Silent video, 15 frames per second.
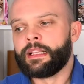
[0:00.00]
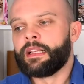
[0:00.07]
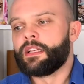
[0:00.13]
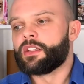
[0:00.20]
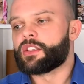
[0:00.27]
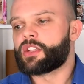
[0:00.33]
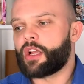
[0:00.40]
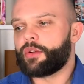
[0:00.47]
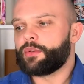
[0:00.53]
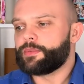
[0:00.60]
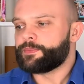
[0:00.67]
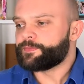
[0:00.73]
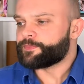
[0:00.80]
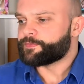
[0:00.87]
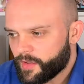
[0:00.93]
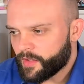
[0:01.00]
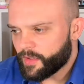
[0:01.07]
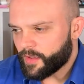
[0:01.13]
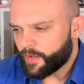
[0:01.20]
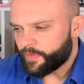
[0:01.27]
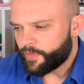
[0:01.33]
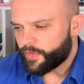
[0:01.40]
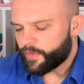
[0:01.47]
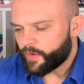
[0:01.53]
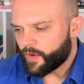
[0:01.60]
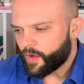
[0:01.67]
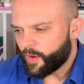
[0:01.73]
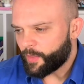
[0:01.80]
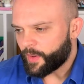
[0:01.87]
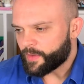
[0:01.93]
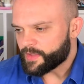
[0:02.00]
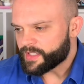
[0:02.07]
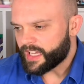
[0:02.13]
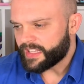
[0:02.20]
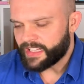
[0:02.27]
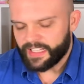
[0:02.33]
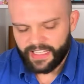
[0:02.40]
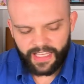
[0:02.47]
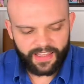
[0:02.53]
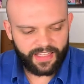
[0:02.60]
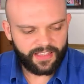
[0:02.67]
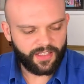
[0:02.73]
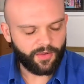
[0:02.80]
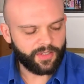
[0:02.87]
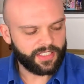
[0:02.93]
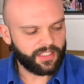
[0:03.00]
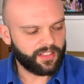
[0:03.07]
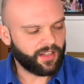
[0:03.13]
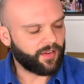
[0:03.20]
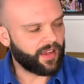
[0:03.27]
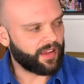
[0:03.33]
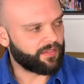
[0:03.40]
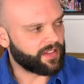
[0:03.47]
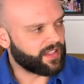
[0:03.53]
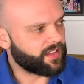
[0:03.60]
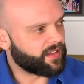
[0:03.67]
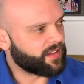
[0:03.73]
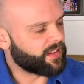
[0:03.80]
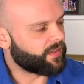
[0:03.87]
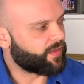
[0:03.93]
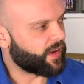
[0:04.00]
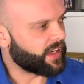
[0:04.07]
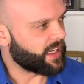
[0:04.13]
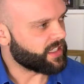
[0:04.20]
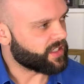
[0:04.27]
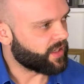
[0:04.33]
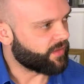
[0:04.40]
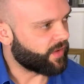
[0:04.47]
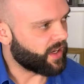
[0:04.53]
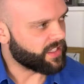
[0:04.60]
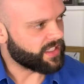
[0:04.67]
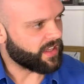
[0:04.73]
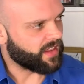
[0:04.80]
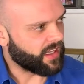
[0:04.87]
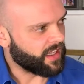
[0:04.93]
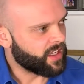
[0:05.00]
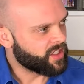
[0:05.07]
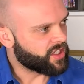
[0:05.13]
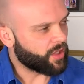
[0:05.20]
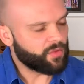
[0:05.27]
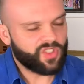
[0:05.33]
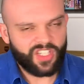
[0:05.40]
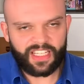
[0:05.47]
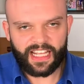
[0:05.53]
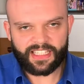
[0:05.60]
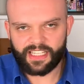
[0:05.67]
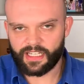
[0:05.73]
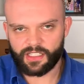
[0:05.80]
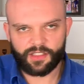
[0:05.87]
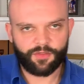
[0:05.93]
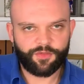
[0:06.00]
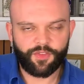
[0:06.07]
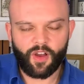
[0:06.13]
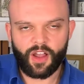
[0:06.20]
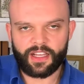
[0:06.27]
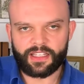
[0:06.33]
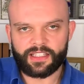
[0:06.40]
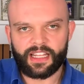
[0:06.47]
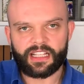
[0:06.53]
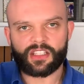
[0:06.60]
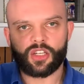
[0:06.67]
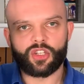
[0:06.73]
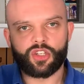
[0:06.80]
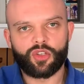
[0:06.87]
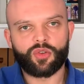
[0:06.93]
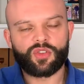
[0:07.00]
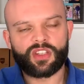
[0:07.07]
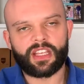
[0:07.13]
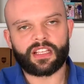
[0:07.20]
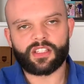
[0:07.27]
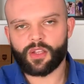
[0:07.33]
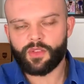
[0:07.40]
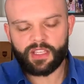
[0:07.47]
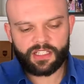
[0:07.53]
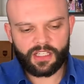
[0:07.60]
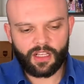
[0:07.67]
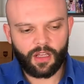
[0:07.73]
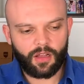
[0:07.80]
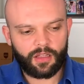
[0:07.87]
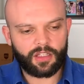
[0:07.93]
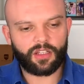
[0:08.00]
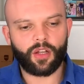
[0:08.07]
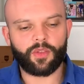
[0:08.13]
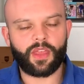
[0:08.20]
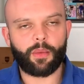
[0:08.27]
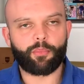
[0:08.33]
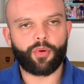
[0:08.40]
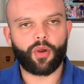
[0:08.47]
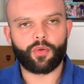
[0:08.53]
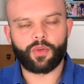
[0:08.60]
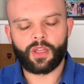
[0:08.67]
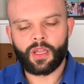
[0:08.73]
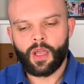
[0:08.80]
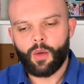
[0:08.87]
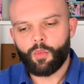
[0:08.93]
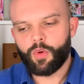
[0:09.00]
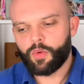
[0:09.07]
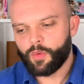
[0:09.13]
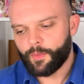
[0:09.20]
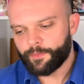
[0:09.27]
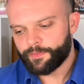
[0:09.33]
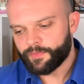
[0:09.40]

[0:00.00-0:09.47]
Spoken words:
So, I forgot what I was saying there. No, I haven't. The financial advisor thing. So genetics, fine. That's a huge thing. So this, you know, they're broke. Well,